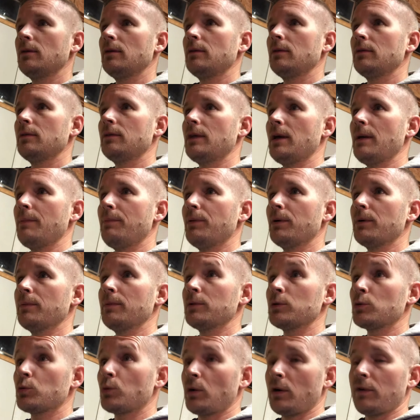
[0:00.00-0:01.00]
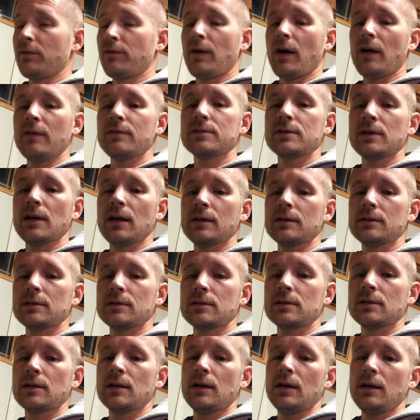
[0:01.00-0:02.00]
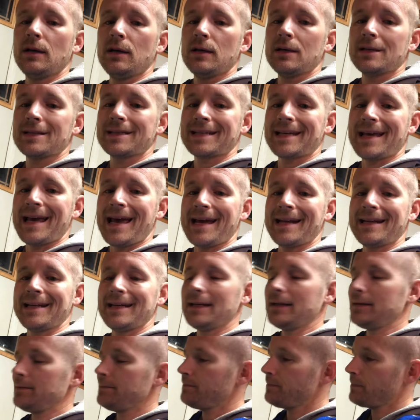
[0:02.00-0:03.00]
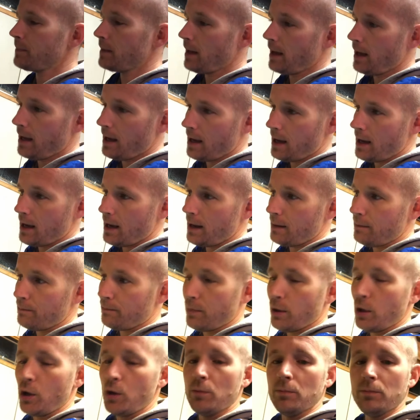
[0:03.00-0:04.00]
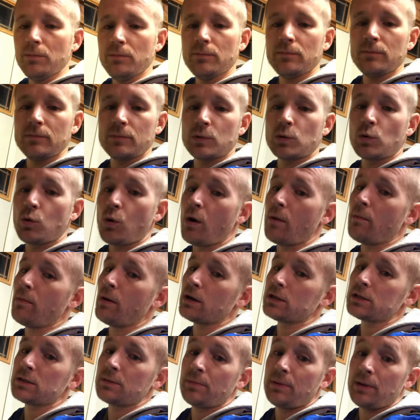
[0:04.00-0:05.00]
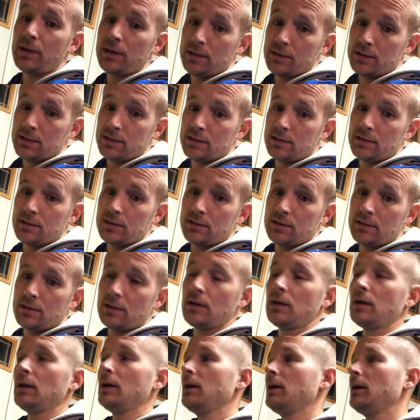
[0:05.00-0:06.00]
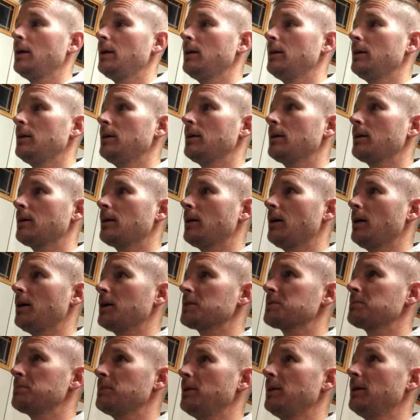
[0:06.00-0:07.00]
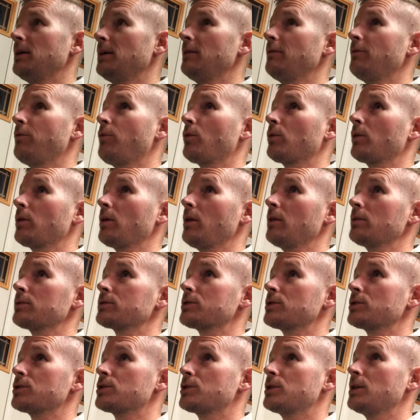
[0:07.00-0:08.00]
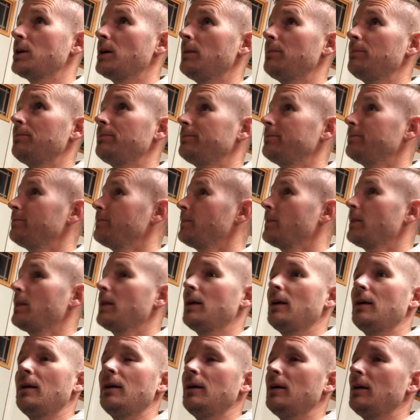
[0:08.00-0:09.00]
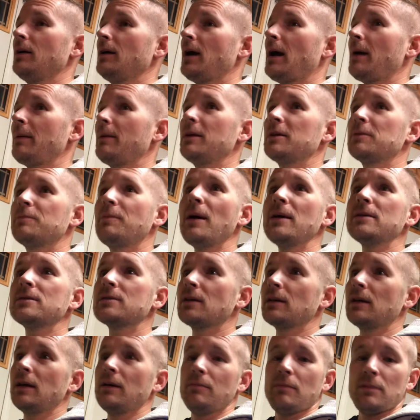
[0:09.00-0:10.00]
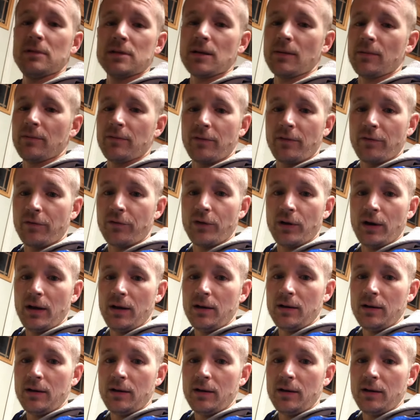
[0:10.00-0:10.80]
They put them at 25 cents, scanned it, and boom, $12 a piece. Cost me $4 to ship. I mean, it's basically giving me something for free.